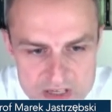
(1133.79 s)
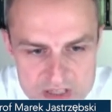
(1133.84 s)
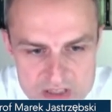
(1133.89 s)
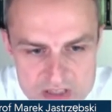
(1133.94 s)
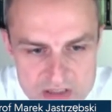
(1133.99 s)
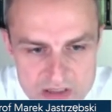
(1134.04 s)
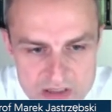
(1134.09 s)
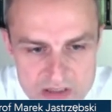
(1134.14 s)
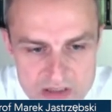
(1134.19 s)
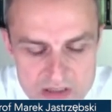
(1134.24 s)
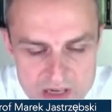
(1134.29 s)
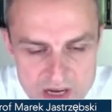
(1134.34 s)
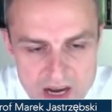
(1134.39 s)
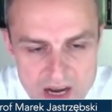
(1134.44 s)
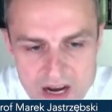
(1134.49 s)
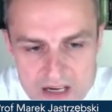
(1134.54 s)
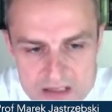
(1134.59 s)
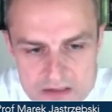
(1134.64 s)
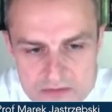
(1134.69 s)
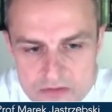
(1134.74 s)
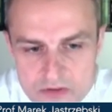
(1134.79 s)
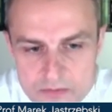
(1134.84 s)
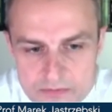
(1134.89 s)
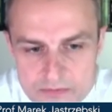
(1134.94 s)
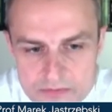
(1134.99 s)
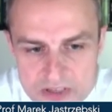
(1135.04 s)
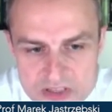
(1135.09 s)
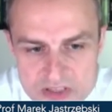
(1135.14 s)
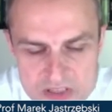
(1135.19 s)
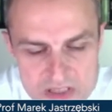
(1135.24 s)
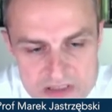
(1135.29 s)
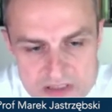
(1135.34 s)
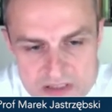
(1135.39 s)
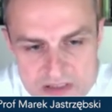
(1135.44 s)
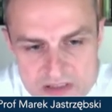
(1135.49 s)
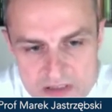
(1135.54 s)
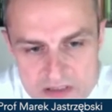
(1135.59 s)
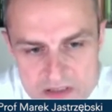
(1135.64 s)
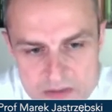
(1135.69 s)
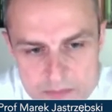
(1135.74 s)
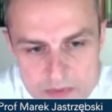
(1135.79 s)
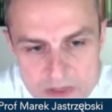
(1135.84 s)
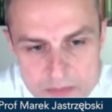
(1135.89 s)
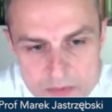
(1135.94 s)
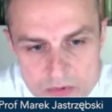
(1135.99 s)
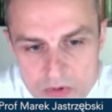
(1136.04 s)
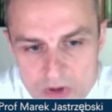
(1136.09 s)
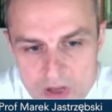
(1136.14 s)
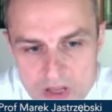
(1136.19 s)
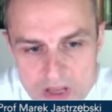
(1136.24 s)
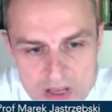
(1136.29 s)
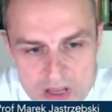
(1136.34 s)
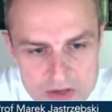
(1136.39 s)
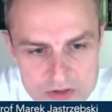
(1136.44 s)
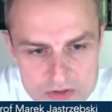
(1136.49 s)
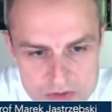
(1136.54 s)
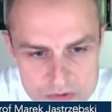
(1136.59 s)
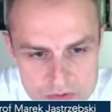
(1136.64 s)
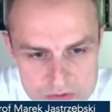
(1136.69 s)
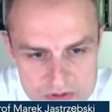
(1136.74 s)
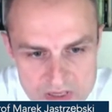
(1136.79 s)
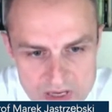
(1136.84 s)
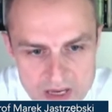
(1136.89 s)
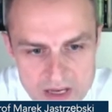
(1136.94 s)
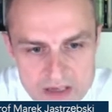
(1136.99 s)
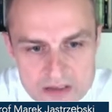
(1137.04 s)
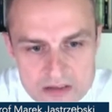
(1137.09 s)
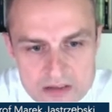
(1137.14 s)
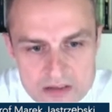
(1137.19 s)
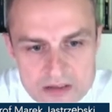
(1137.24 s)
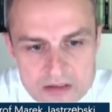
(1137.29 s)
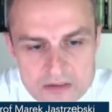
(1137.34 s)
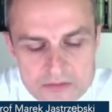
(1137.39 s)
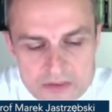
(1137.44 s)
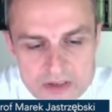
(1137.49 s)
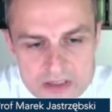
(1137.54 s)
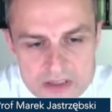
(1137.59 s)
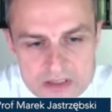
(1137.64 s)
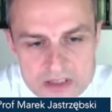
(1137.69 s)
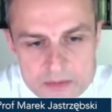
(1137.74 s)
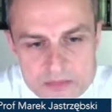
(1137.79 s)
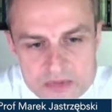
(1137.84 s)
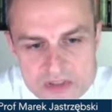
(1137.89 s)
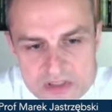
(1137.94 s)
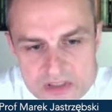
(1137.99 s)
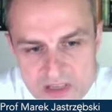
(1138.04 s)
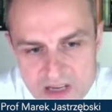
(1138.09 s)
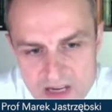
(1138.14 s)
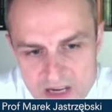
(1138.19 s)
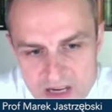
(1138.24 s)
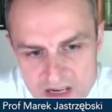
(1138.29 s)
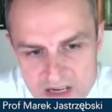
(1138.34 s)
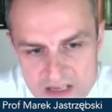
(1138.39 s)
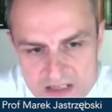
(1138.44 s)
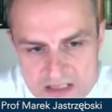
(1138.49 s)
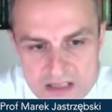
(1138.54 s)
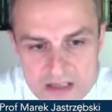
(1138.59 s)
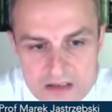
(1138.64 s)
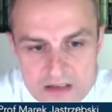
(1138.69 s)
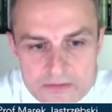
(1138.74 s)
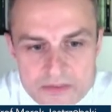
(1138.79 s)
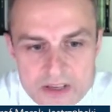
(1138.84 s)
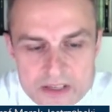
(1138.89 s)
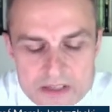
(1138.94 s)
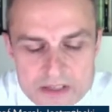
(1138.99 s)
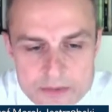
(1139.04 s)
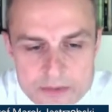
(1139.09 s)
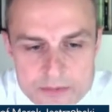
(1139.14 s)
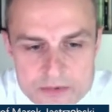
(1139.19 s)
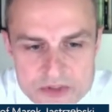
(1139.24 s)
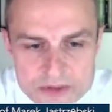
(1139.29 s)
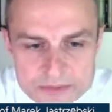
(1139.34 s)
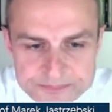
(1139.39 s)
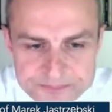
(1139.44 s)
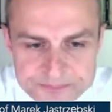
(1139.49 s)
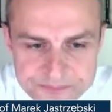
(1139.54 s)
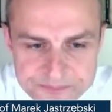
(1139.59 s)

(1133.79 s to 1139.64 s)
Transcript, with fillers: freshly heart from freshly deceased people, suicide uh, victims, car accident victims.